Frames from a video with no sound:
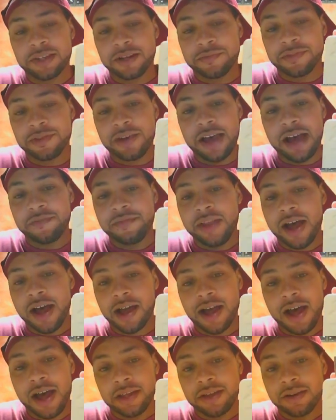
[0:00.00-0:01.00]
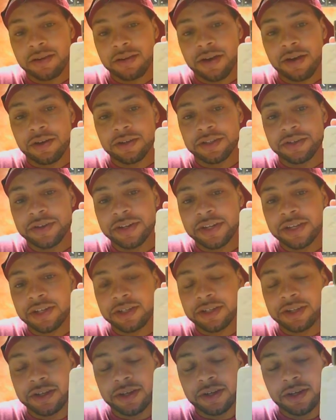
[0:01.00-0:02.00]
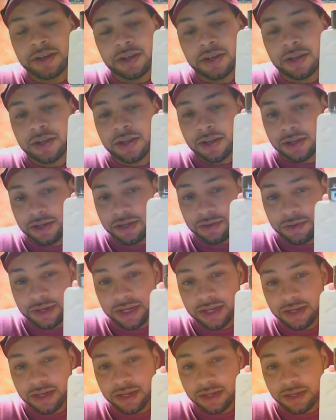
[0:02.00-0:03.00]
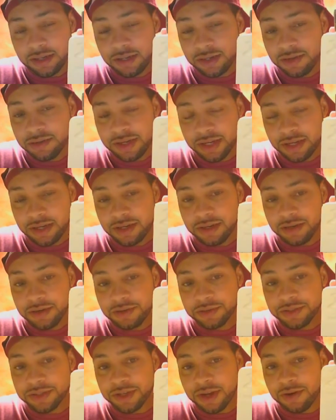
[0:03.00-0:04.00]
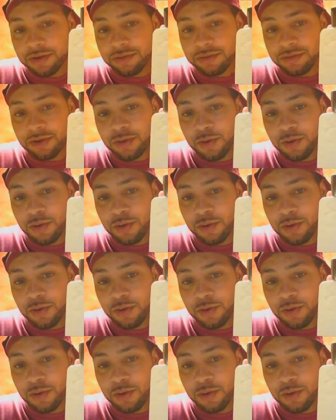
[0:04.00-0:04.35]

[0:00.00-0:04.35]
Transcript: If you have not gotten your nose on this, you need to you need to do so.